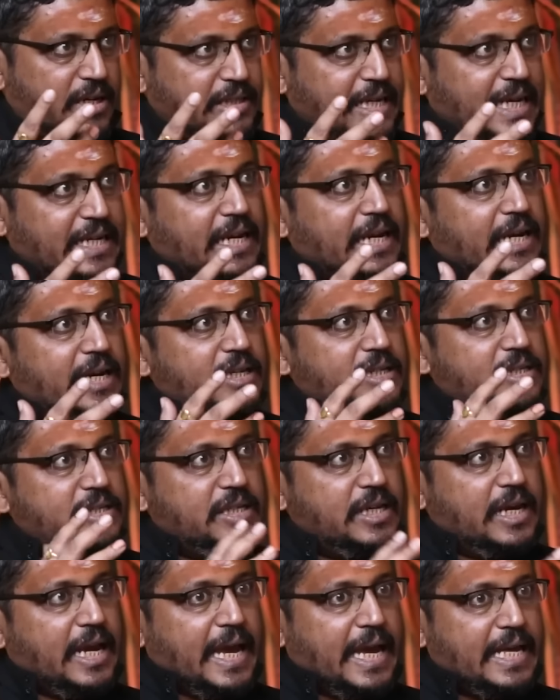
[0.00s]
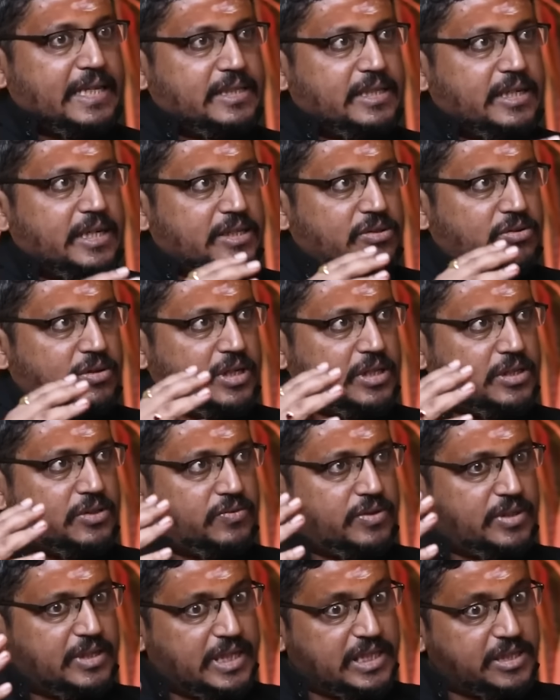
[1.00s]
That energy has a resonance
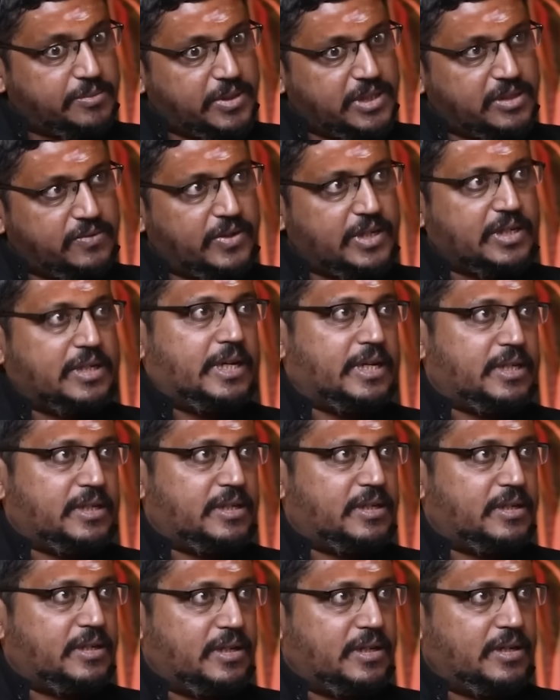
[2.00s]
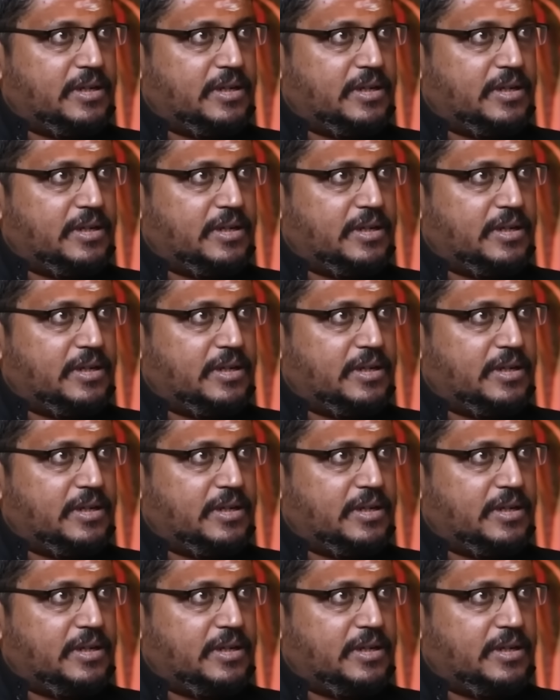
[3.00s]
with that specific deity.